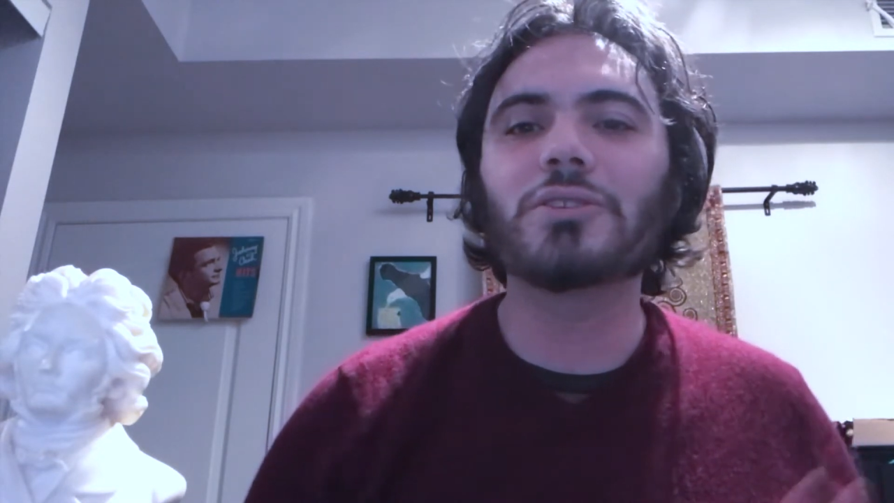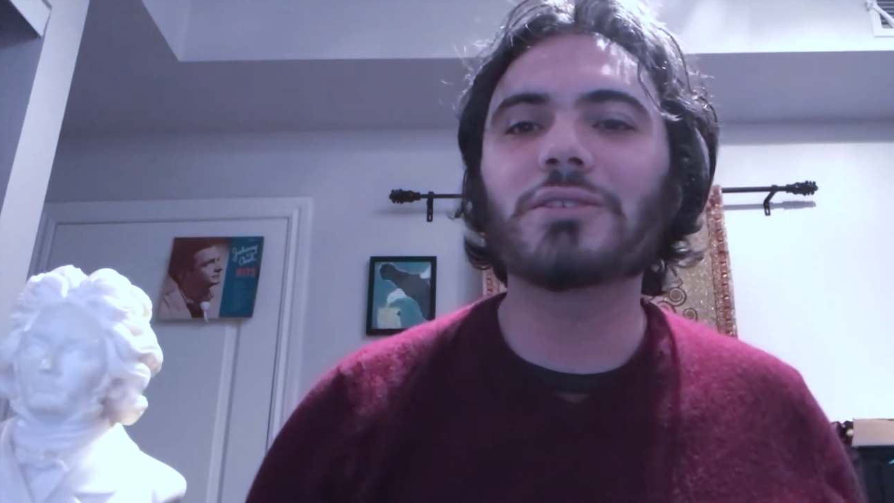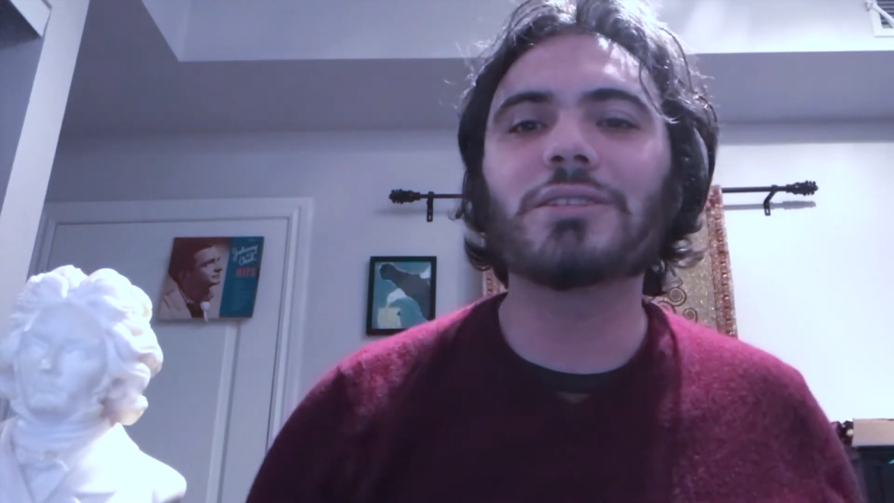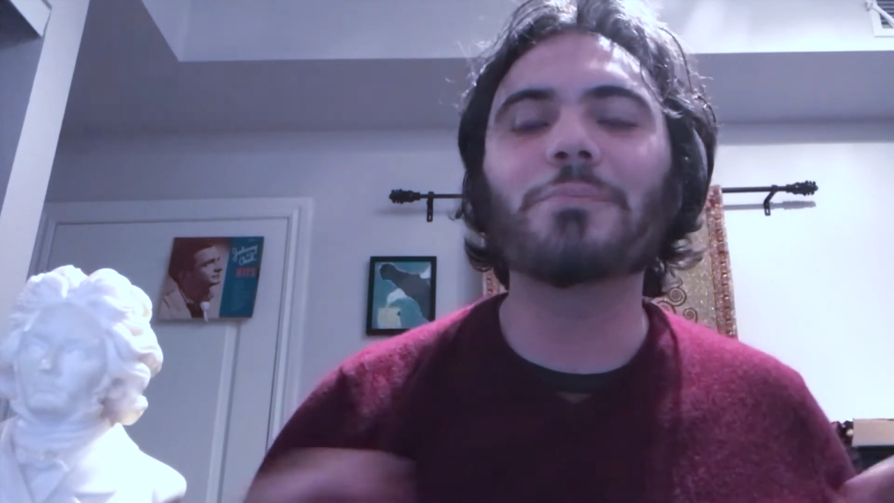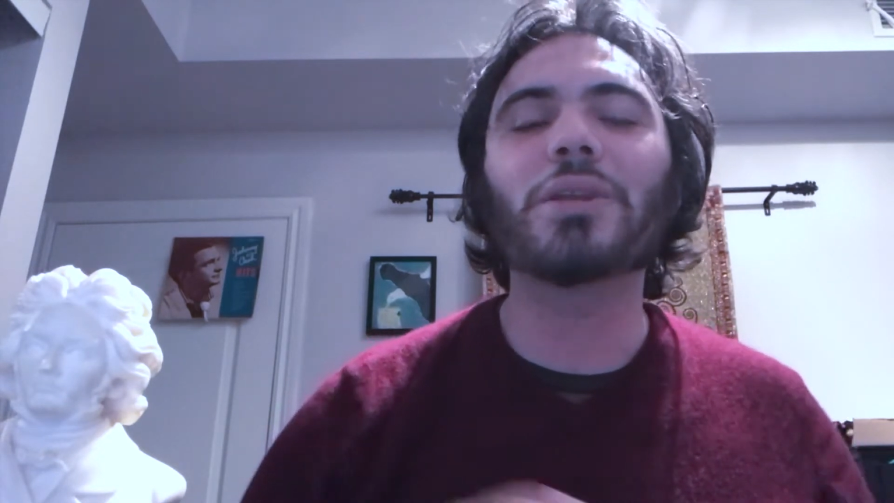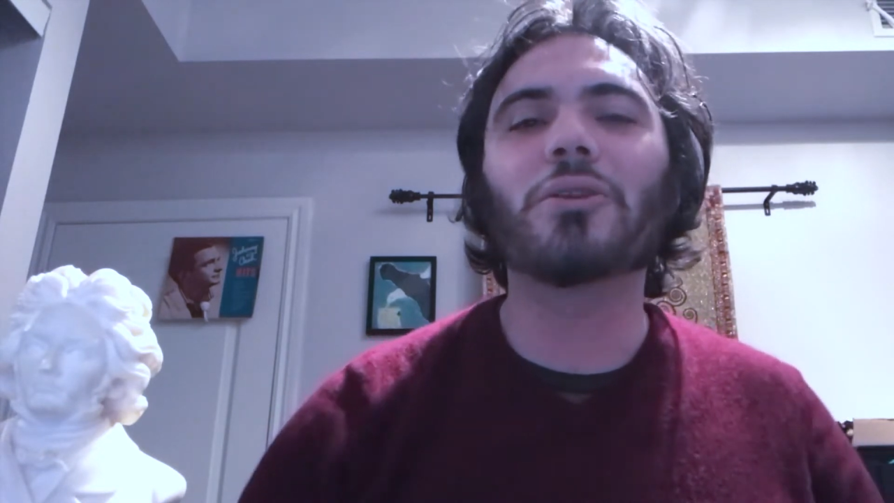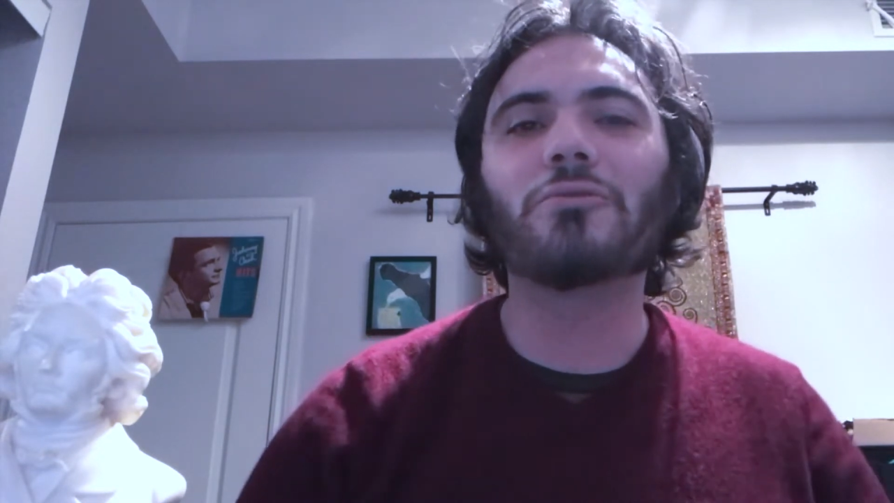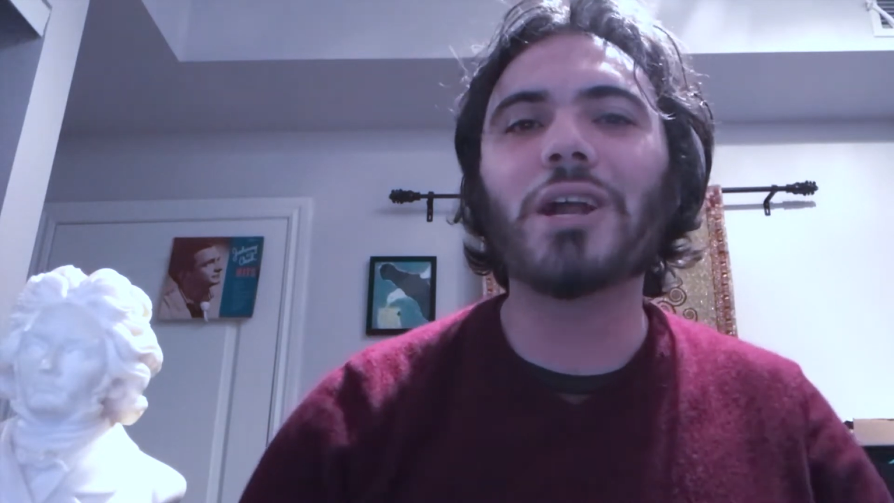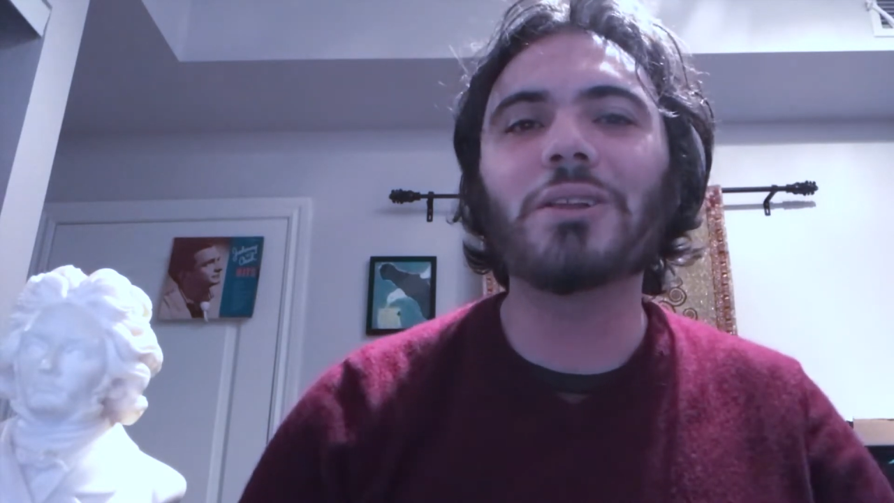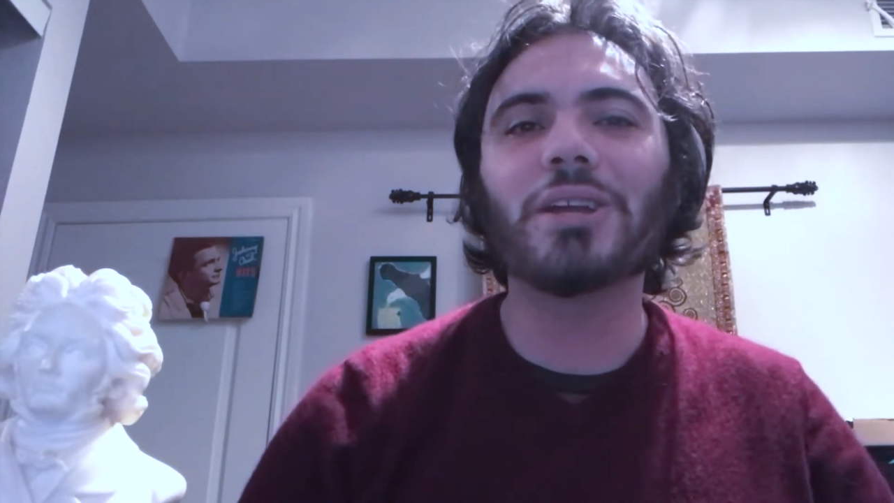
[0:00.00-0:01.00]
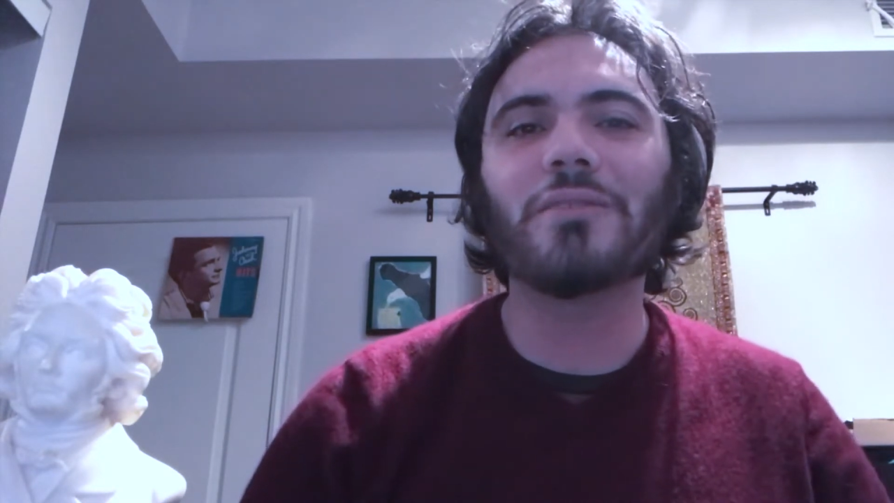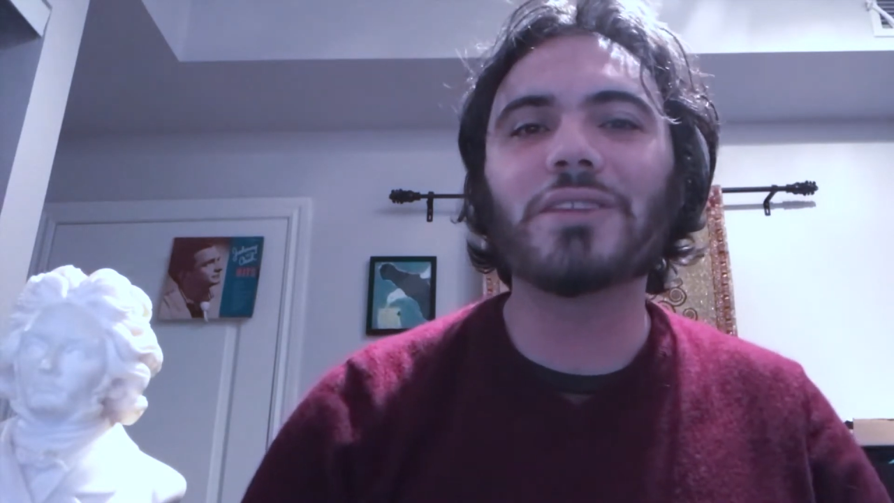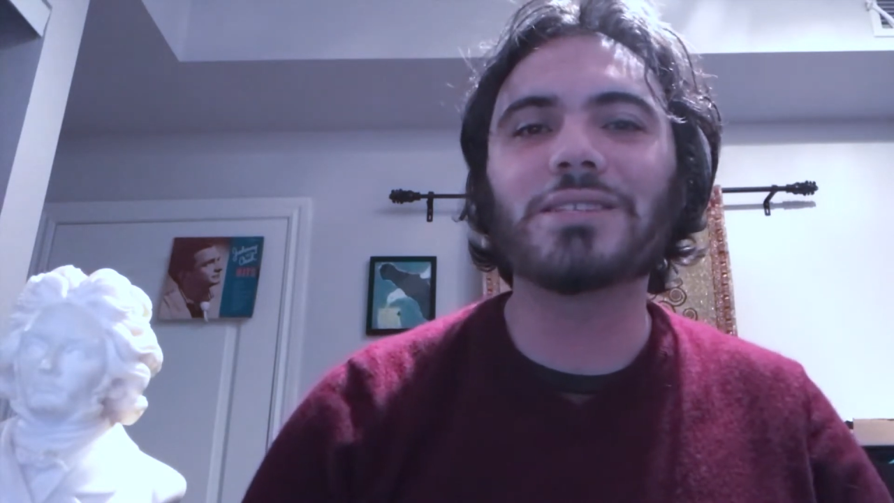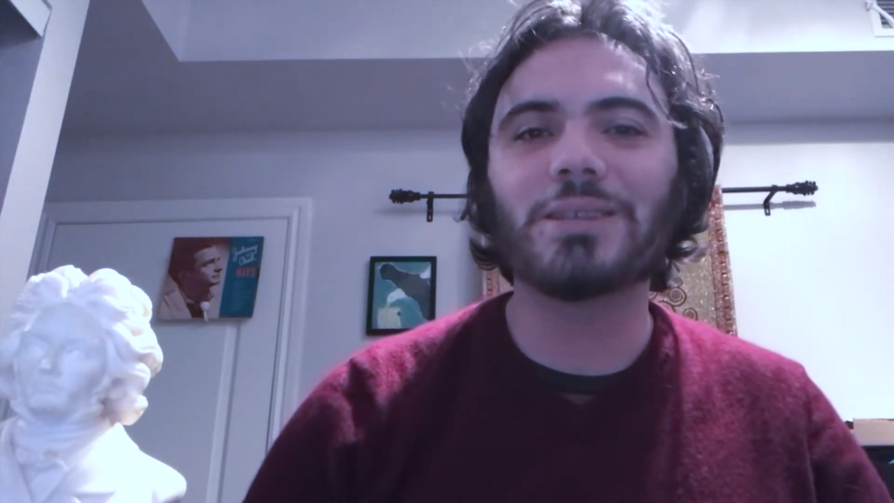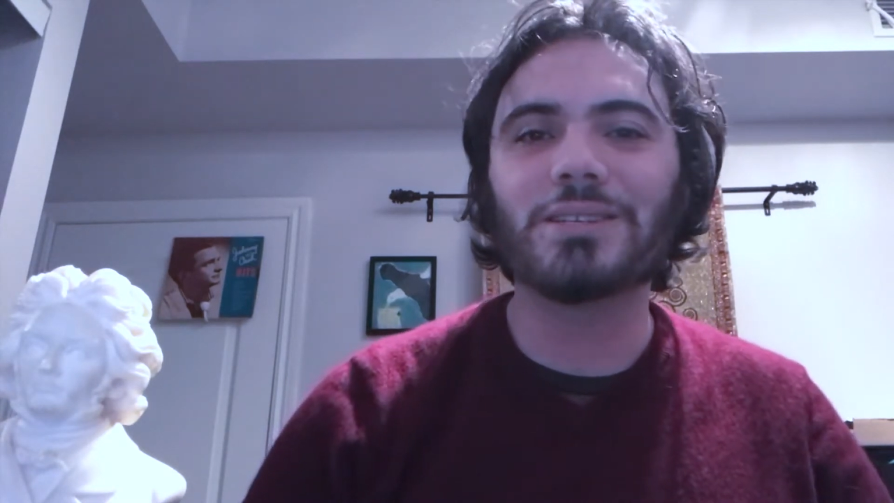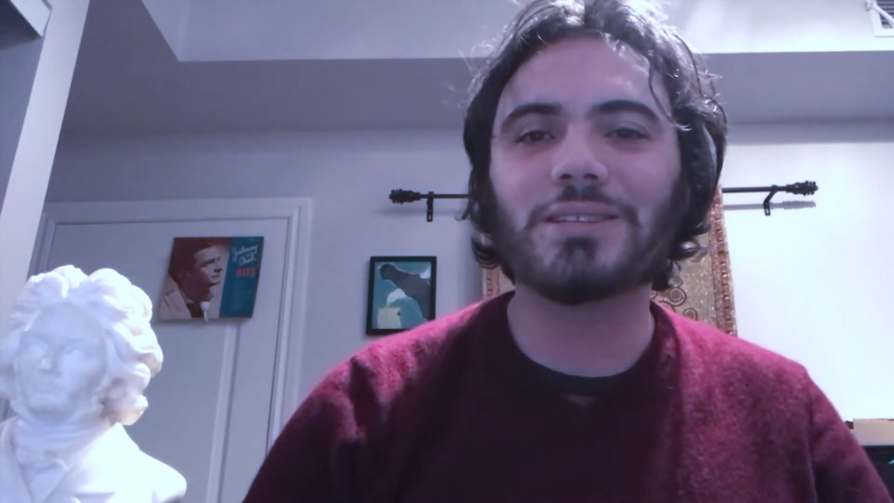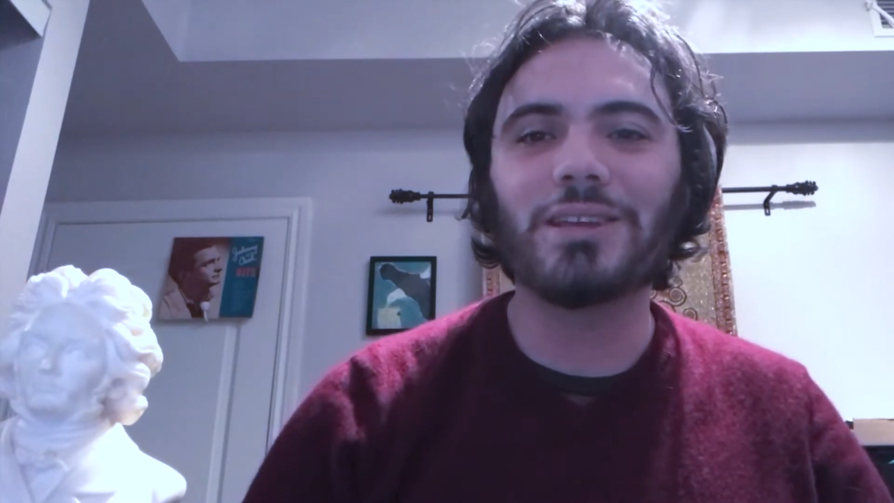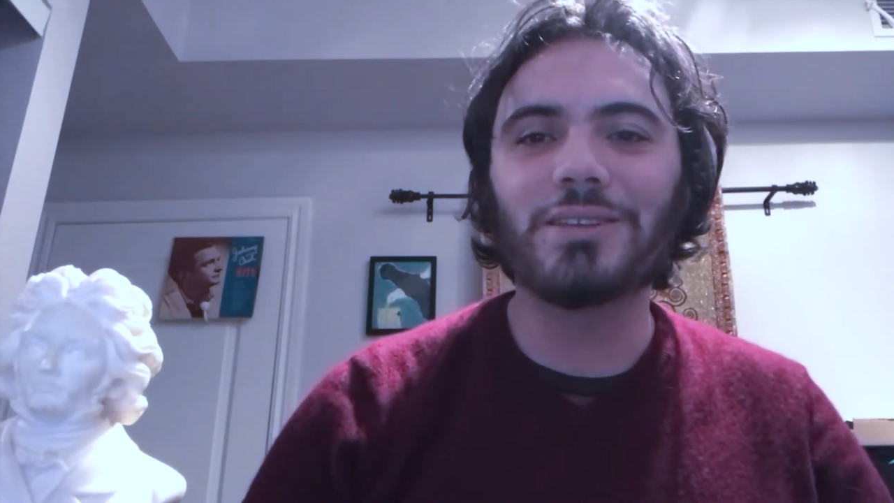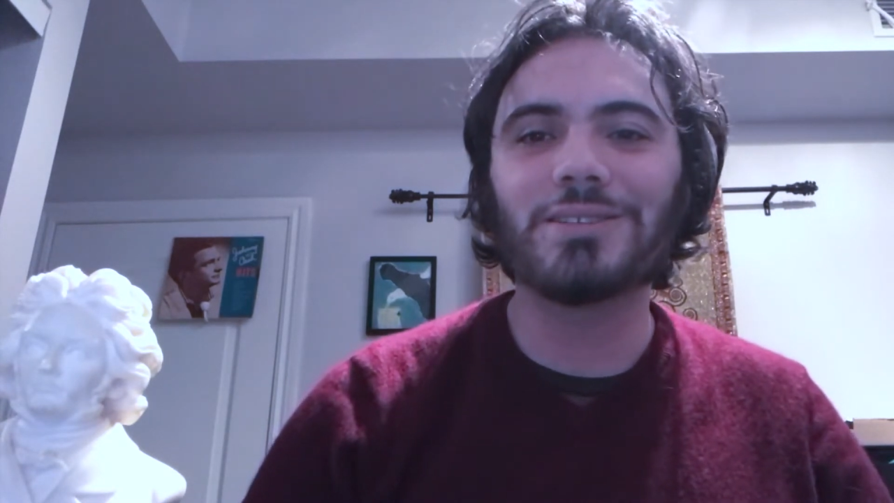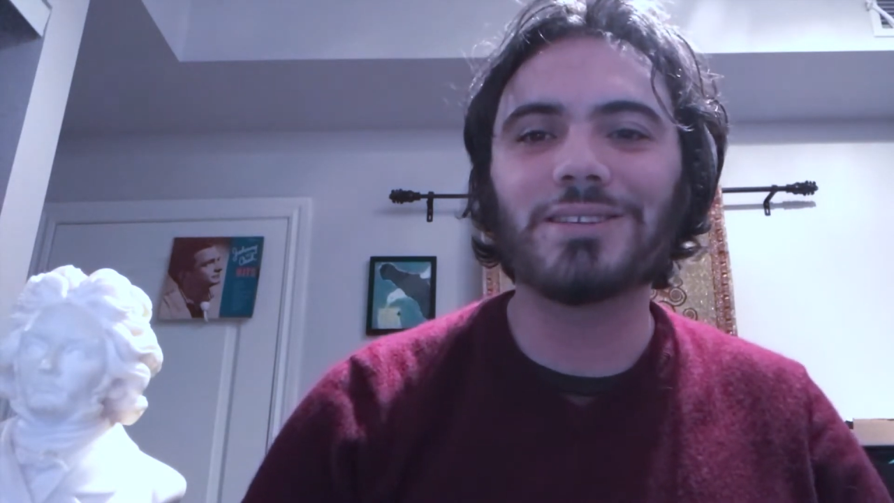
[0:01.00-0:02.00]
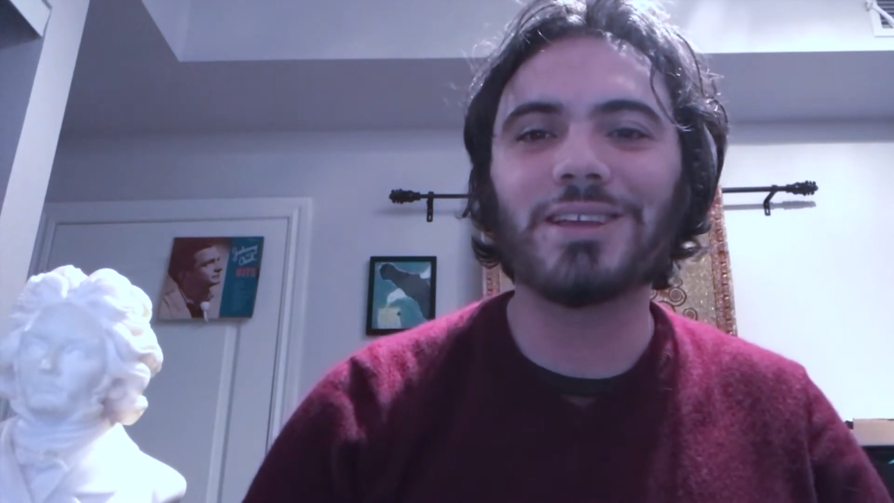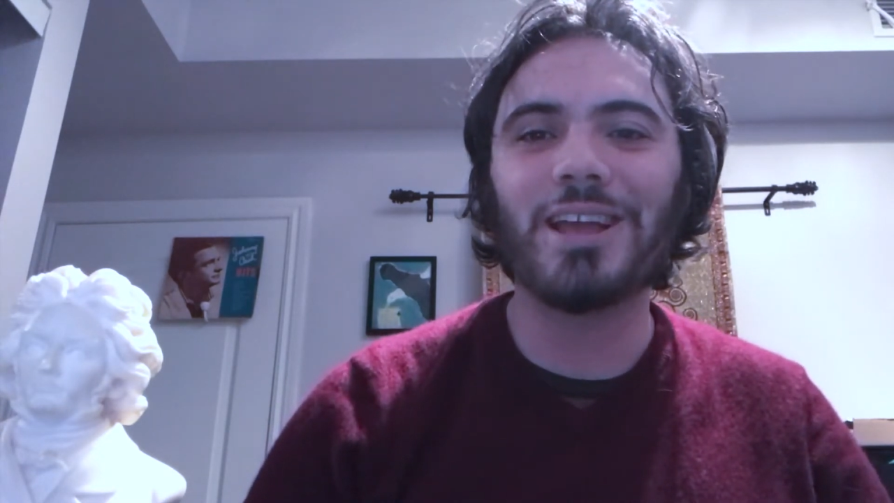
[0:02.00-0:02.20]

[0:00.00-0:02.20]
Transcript: simply a relic of the 60s.